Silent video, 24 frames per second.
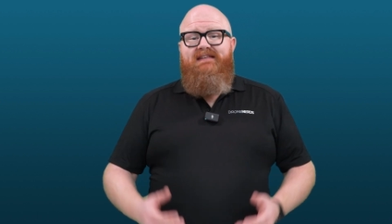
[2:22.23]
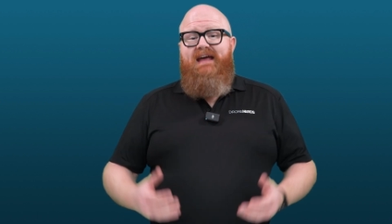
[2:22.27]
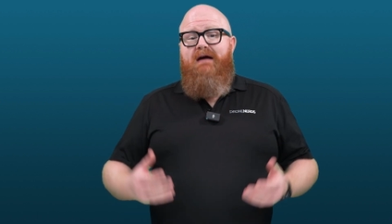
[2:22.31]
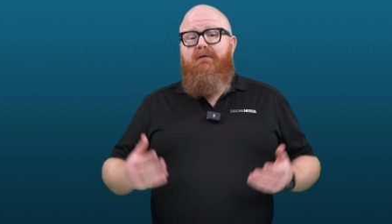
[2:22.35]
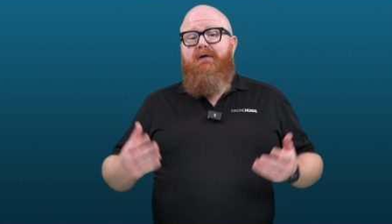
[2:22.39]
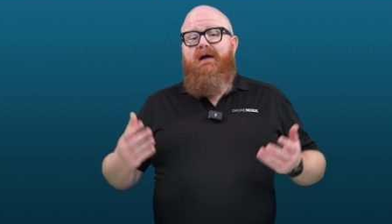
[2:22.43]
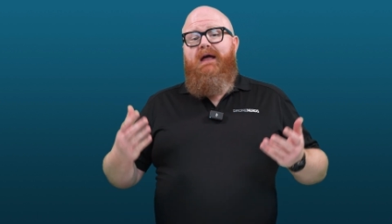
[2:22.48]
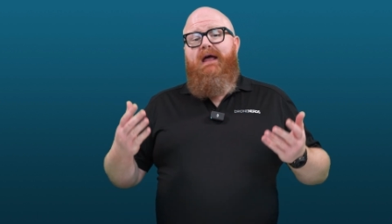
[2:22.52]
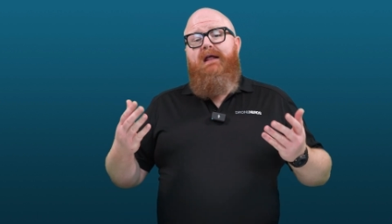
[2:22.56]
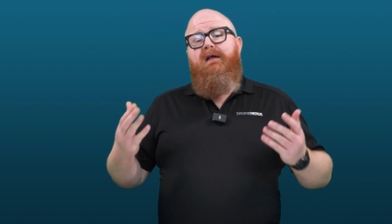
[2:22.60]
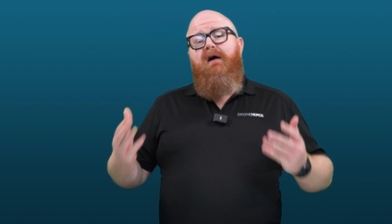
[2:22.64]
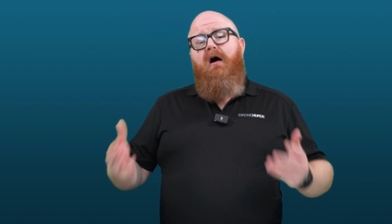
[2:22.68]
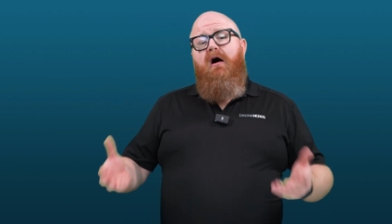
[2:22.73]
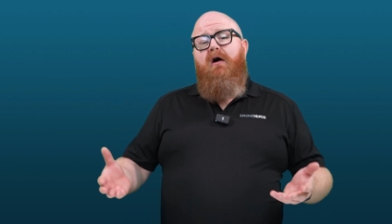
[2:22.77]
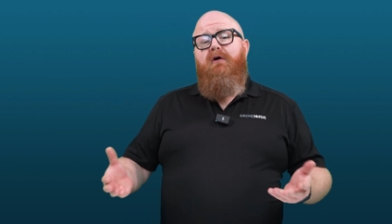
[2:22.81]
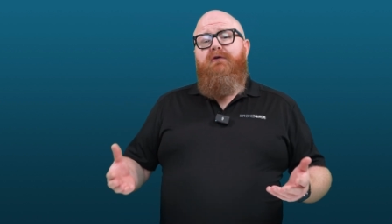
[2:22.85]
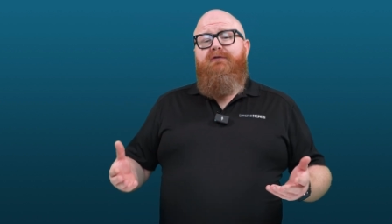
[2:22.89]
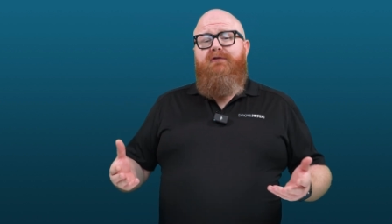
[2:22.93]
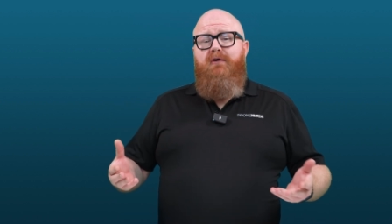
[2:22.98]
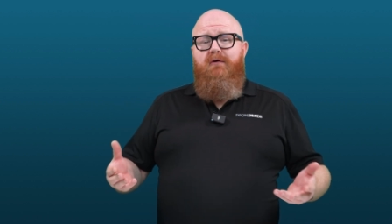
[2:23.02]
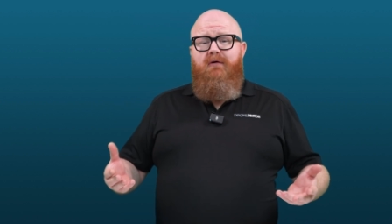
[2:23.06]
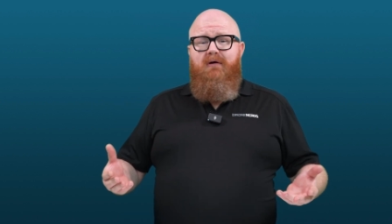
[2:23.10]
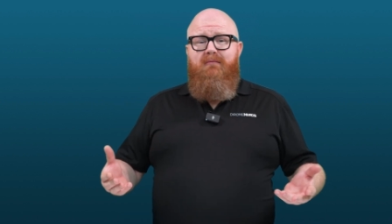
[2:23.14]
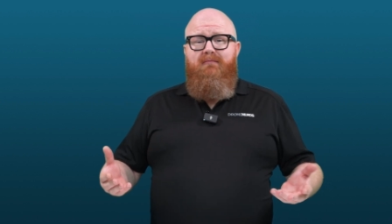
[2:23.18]
Terra can
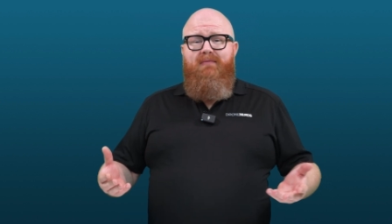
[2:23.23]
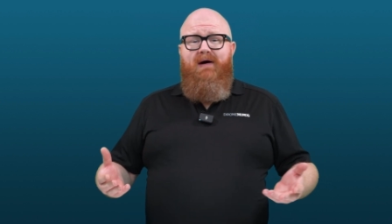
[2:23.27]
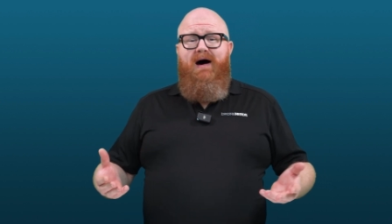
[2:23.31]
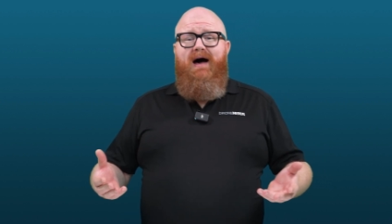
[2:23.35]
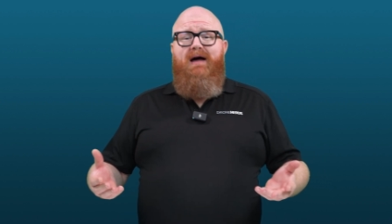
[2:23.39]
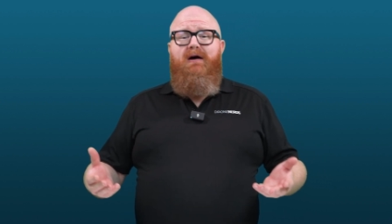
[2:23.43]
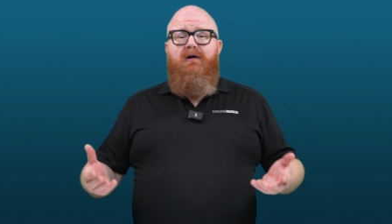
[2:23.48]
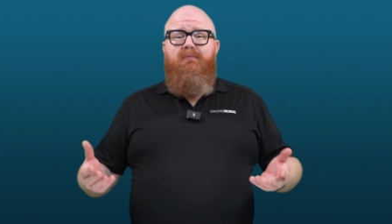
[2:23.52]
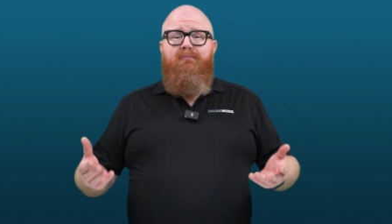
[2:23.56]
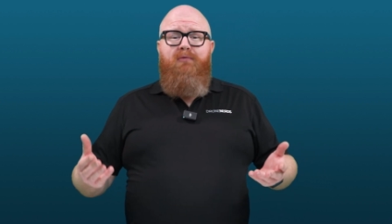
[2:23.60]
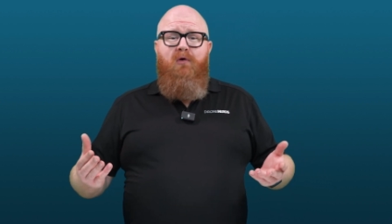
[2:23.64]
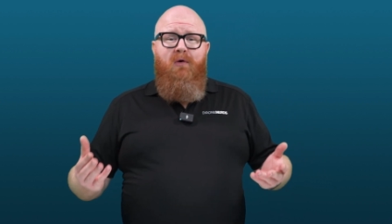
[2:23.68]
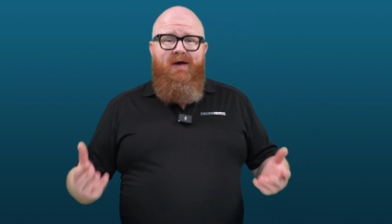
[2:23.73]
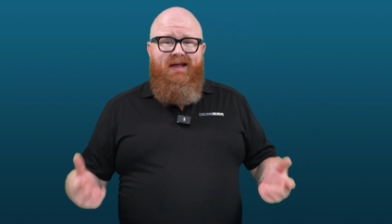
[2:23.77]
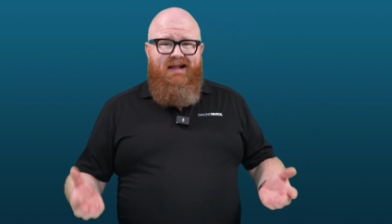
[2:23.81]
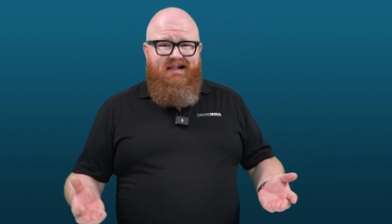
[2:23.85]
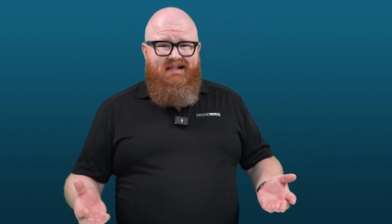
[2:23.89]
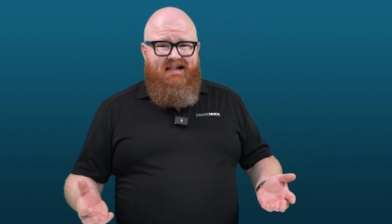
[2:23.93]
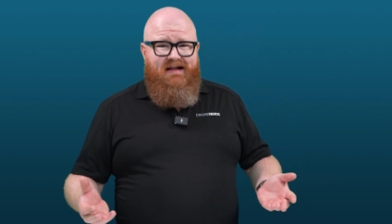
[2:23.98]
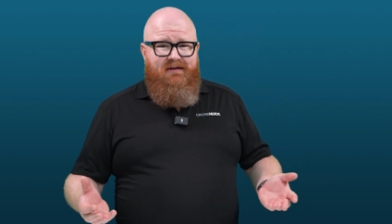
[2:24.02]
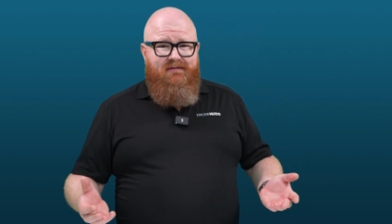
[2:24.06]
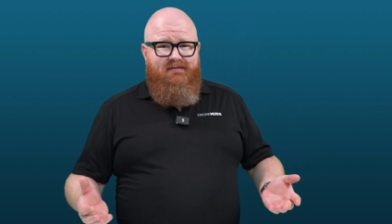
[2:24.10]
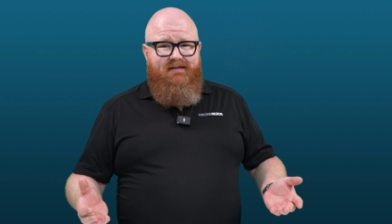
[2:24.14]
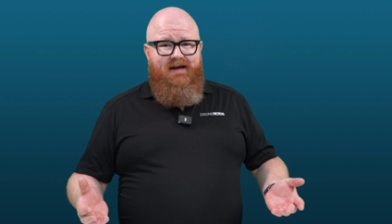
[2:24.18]
also compile point
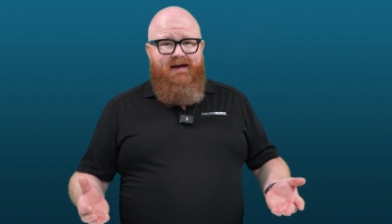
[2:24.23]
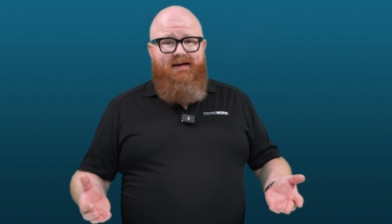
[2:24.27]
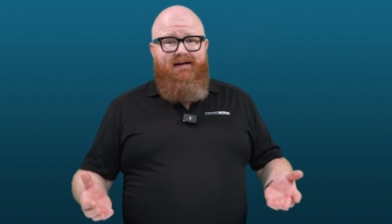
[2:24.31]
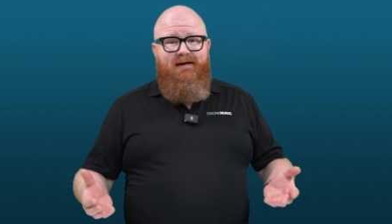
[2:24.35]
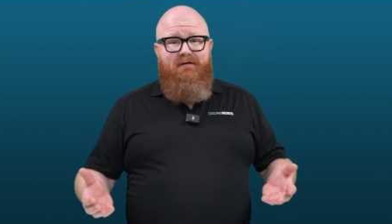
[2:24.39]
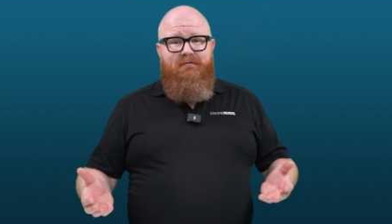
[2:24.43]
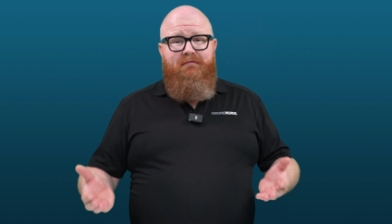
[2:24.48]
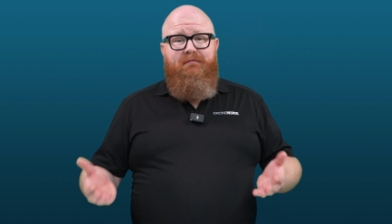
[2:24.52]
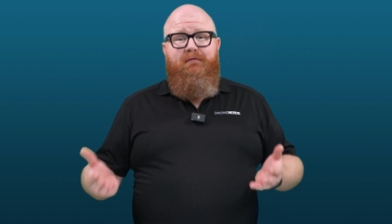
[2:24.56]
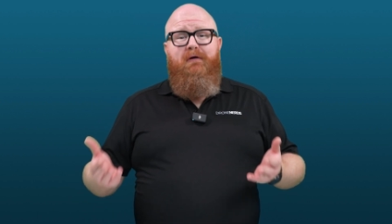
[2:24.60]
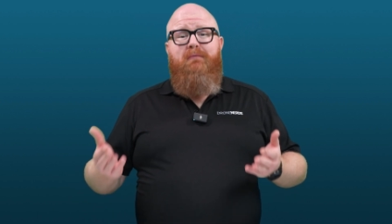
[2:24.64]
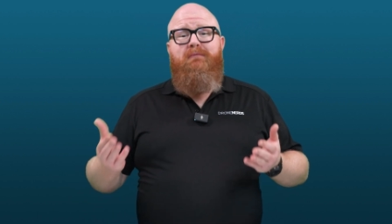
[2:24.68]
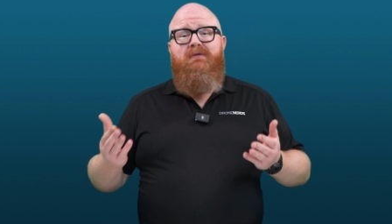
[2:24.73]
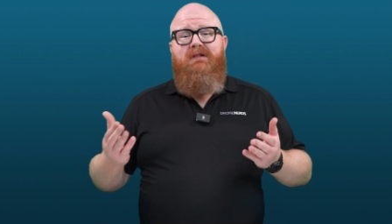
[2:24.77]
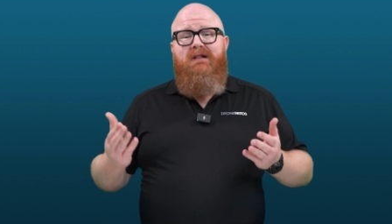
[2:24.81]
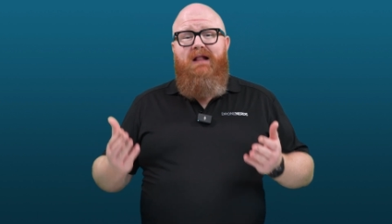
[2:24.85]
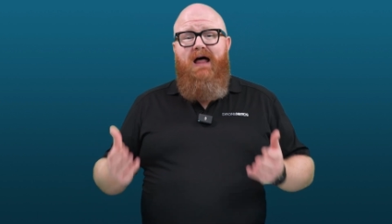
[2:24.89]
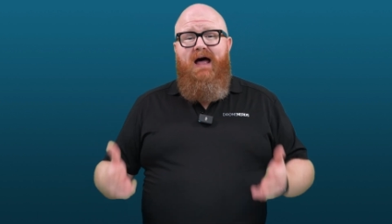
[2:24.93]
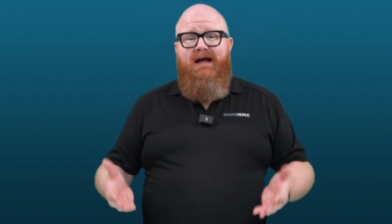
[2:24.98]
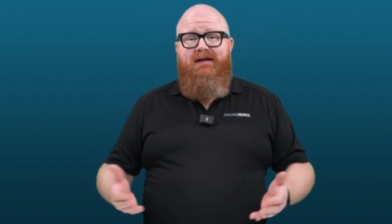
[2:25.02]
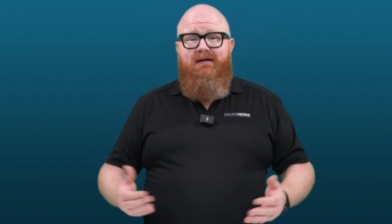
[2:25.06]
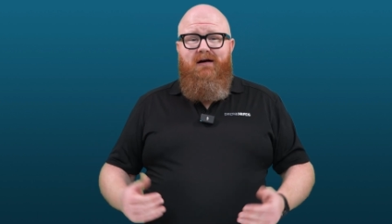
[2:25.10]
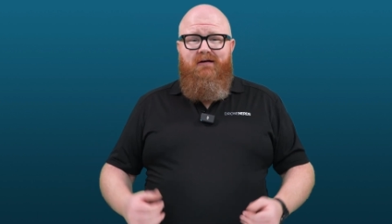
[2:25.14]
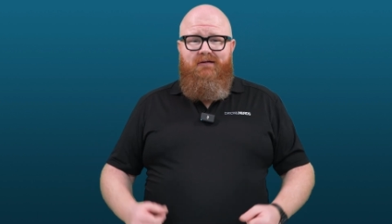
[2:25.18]
cloud data from
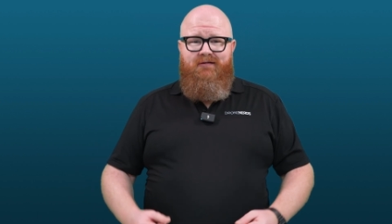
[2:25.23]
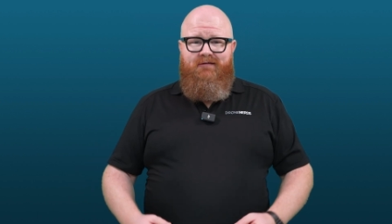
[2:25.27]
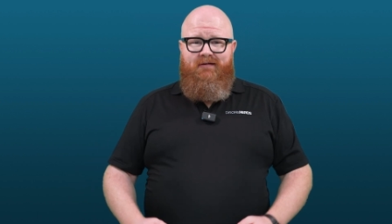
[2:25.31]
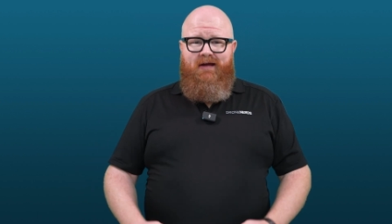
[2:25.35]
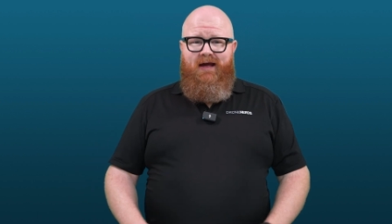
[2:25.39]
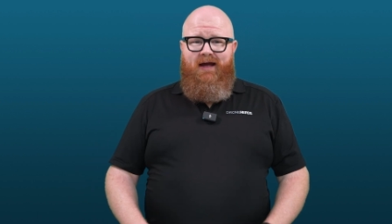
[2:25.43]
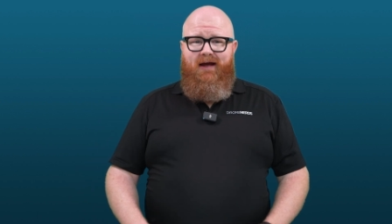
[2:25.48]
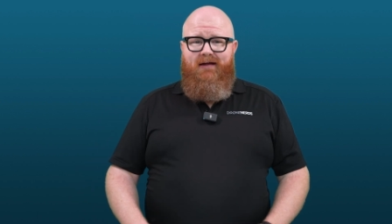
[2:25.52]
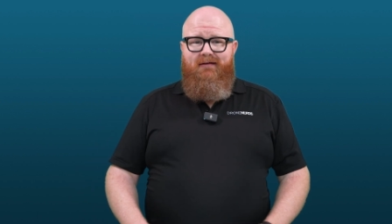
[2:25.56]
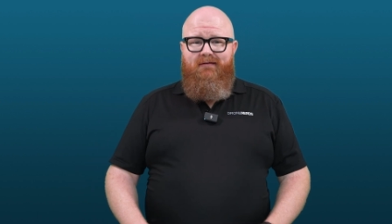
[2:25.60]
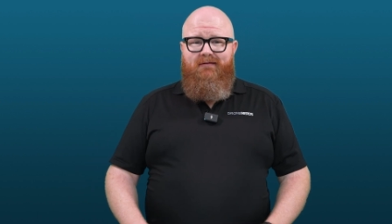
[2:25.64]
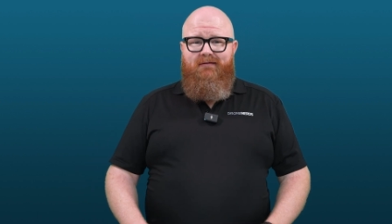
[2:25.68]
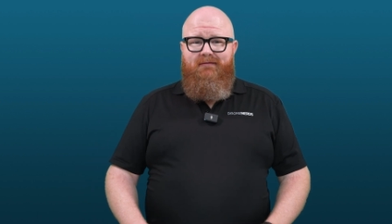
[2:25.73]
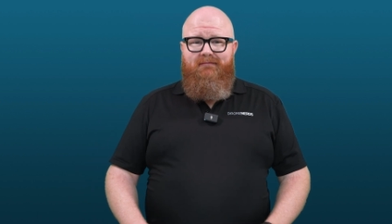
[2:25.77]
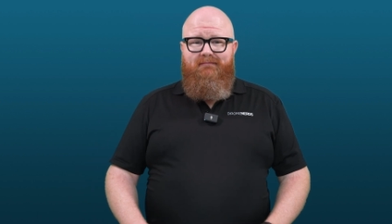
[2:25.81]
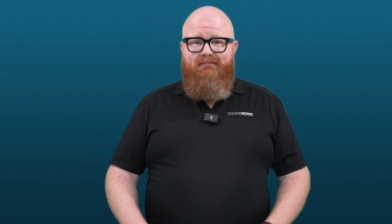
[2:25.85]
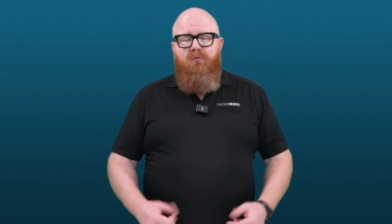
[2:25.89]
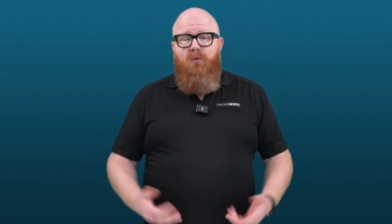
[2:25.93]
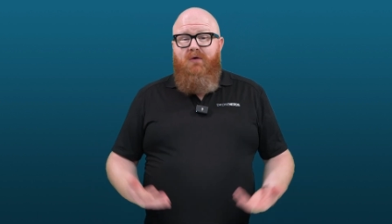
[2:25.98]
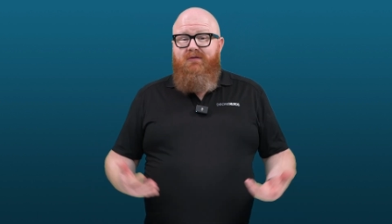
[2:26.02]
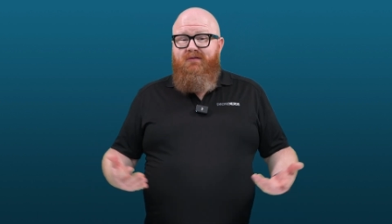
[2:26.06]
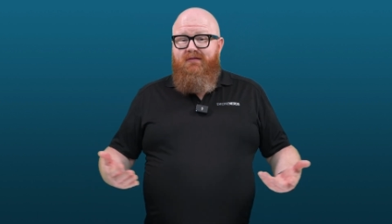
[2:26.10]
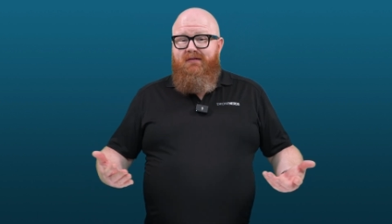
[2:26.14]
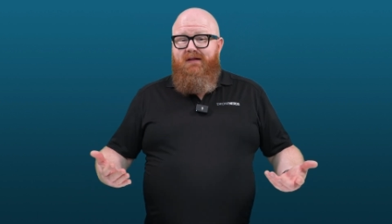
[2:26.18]
LiDAR scans.
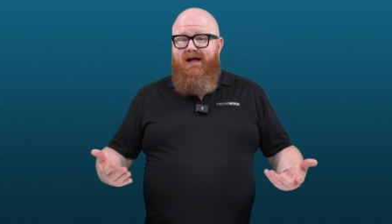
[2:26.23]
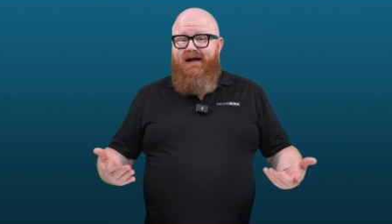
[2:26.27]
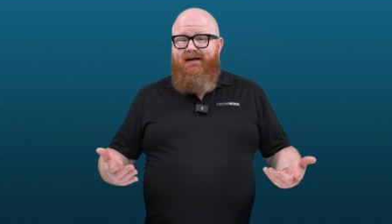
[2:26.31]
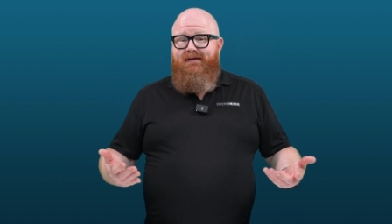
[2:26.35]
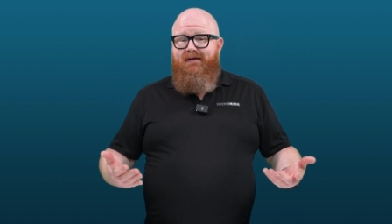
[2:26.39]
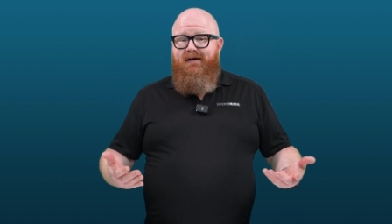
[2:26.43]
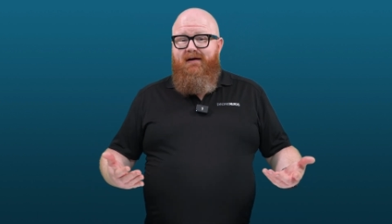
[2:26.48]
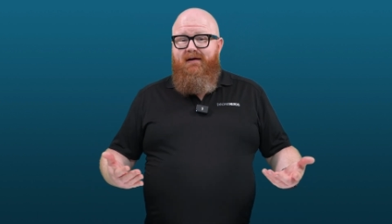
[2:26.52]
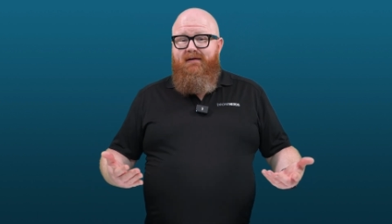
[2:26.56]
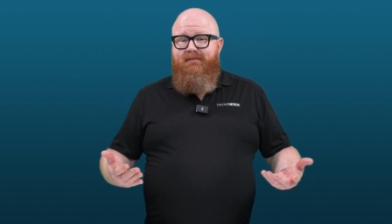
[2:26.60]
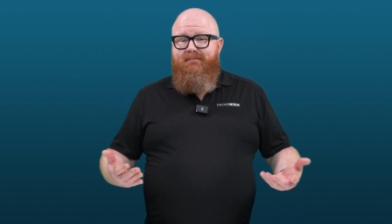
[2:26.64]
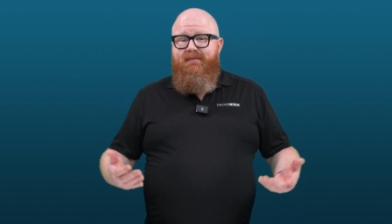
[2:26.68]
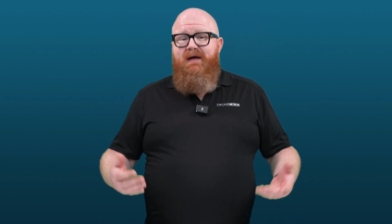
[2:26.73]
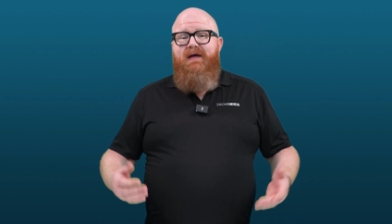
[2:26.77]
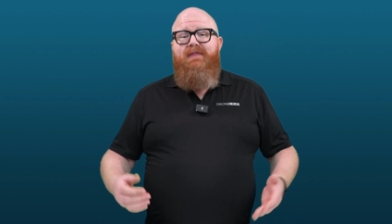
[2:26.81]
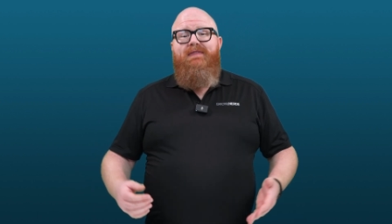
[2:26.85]
What's LiDAR?